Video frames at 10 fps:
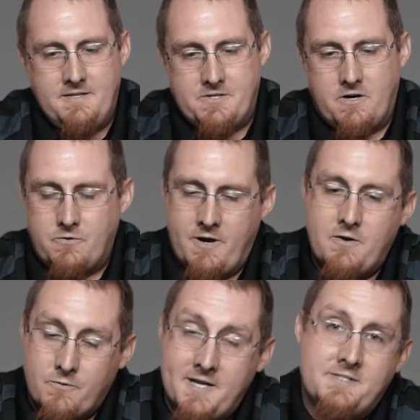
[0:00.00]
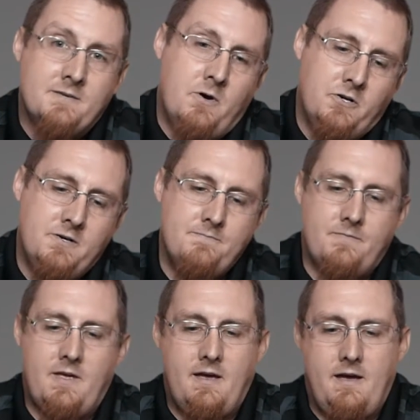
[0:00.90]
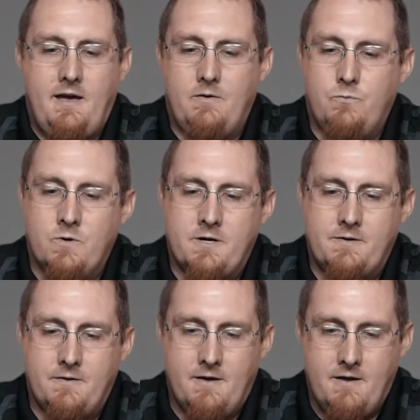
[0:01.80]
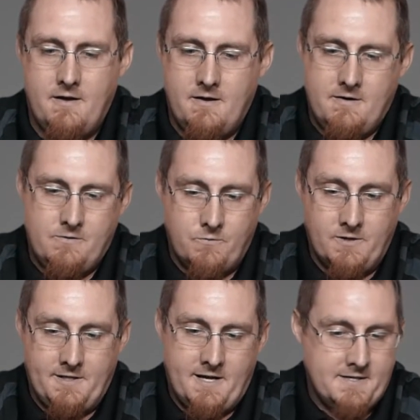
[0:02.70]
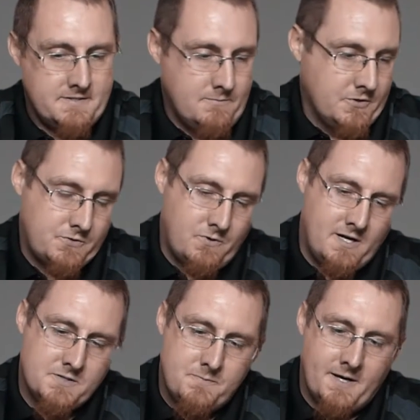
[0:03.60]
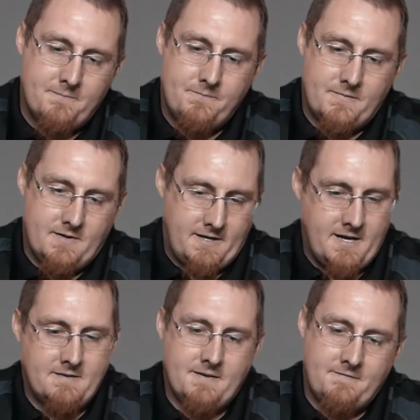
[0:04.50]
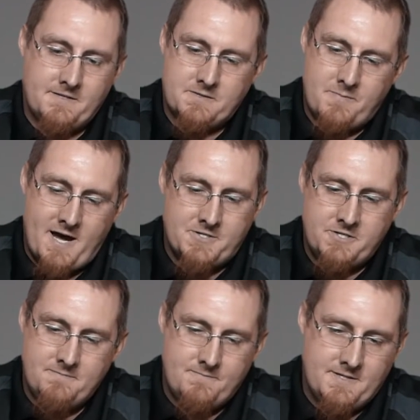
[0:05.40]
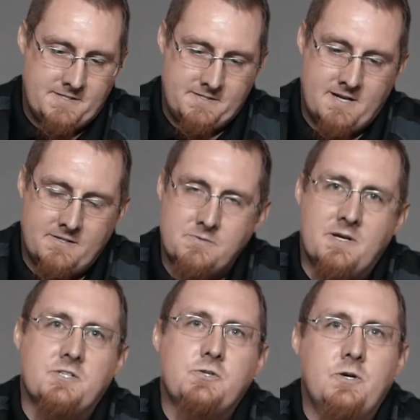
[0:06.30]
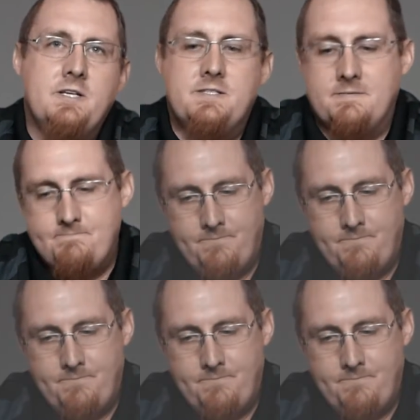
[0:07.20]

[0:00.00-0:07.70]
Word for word: these are a great racing motor and work really nice on most quads, but again, if it's a basher, this is not your best choice.